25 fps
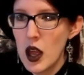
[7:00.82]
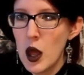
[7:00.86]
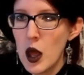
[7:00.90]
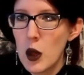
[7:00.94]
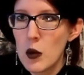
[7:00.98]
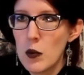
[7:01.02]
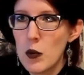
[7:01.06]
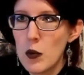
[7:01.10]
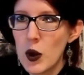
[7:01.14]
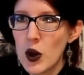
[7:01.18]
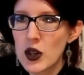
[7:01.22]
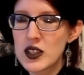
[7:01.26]

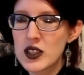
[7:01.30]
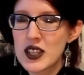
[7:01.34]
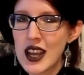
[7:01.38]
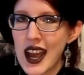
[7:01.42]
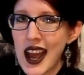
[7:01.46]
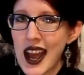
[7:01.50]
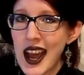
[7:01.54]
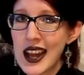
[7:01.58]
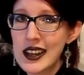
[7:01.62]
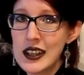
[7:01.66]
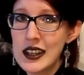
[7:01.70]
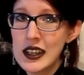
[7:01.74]

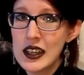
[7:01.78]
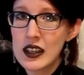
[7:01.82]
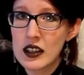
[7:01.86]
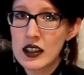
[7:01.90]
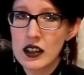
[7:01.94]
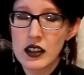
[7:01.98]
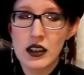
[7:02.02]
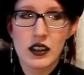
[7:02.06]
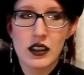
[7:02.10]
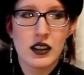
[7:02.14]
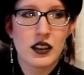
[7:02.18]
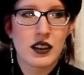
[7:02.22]

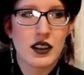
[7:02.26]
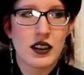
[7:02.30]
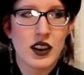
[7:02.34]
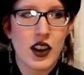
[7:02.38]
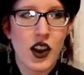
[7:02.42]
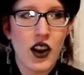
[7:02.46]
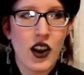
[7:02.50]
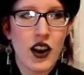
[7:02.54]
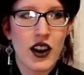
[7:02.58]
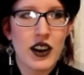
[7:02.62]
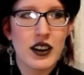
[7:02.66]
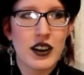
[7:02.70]
botanical
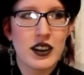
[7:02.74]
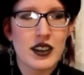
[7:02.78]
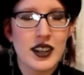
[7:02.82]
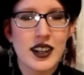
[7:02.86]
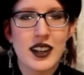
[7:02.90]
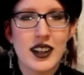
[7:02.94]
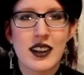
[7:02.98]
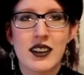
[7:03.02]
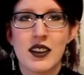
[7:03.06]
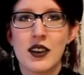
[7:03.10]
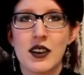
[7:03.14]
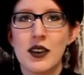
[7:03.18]

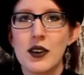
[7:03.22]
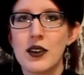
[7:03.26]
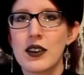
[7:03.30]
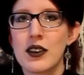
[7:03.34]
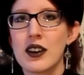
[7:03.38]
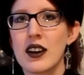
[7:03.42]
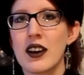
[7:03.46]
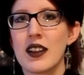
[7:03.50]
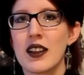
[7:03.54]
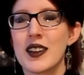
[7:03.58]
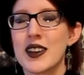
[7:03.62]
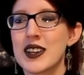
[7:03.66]
garden. Oh
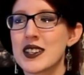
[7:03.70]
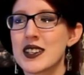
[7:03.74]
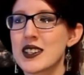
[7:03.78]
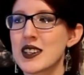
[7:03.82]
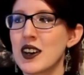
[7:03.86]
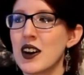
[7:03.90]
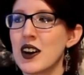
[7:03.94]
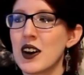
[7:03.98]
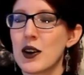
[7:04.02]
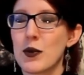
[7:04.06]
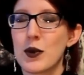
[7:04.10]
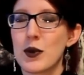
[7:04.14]
god, that's a
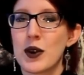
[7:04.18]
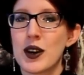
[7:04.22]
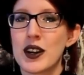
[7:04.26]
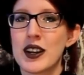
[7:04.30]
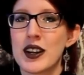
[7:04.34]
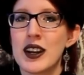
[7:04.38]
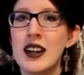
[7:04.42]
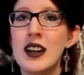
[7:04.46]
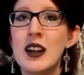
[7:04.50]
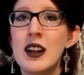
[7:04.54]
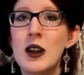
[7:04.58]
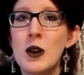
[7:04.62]
hard word.
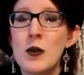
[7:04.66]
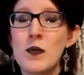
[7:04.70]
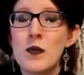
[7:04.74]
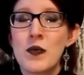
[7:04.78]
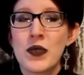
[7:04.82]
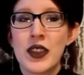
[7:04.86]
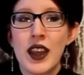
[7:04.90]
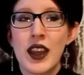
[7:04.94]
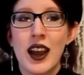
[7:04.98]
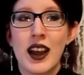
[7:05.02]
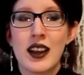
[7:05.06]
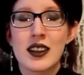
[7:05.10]

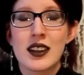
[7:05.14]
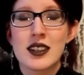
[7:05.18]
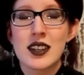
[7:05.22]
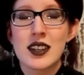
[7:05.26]
And